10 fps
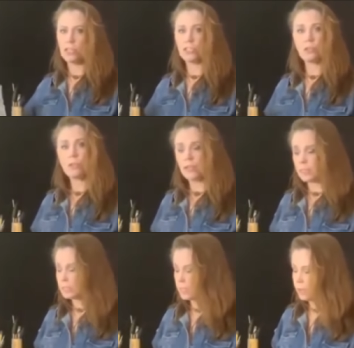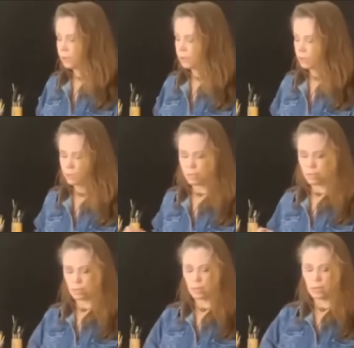Just glue linen down
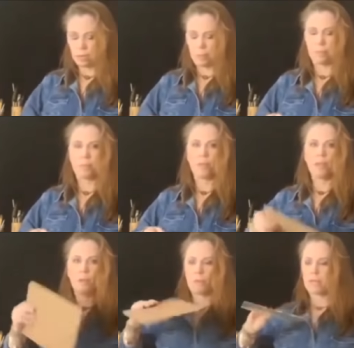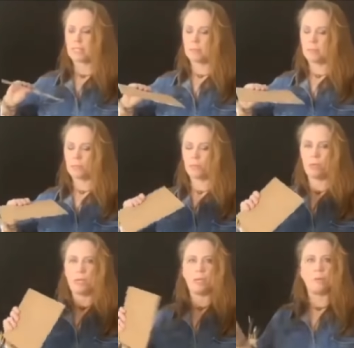and um, press them
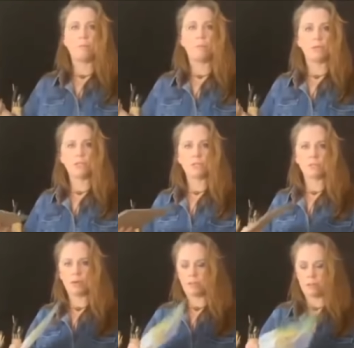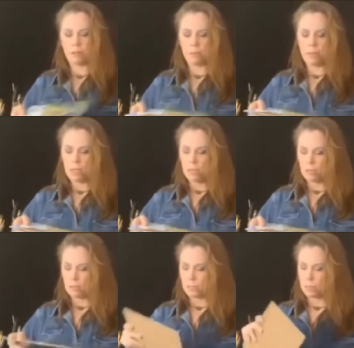between books, whatever.
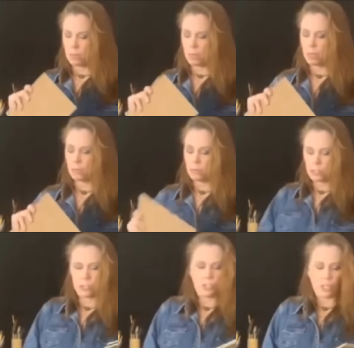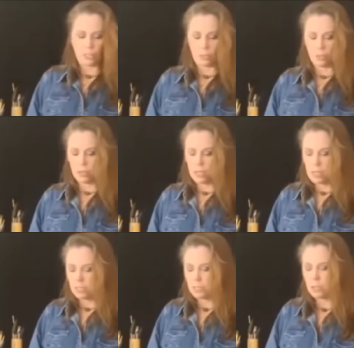This one was just gessoed.
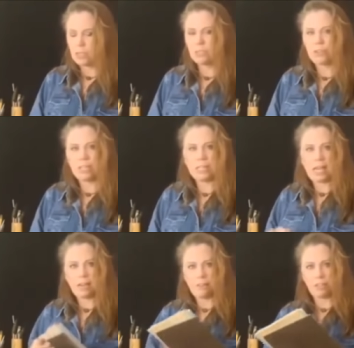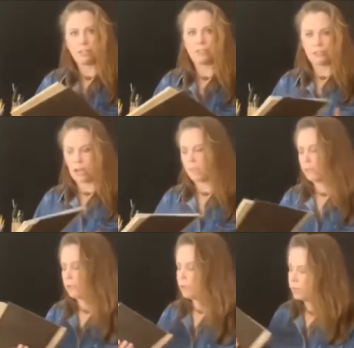So it's great to have these for
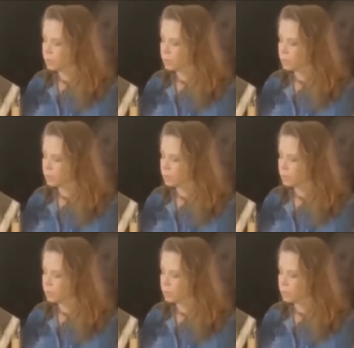travel.